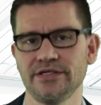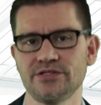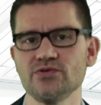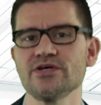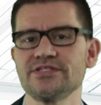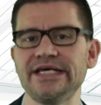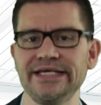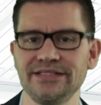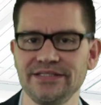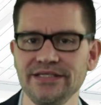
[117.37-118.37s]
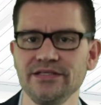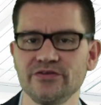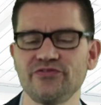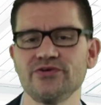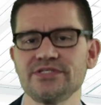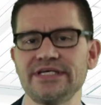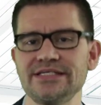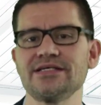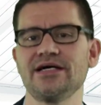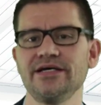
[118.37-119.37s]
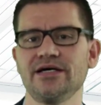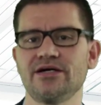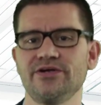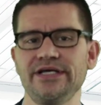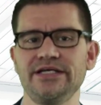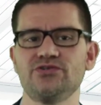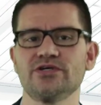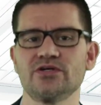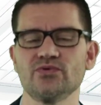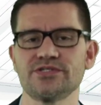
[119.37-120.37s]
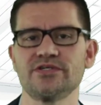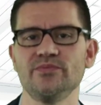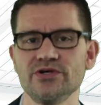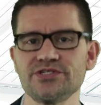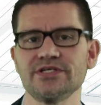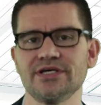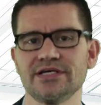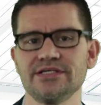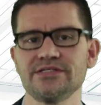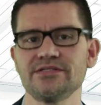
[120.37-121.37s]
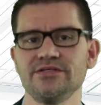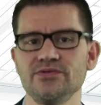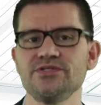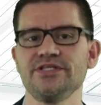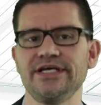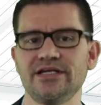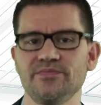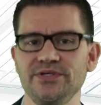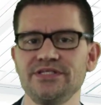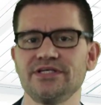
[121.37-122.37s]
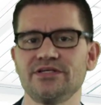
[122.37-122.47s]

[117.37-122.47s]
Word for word: In 2018, the first siRNA drug was commercialized using the LNP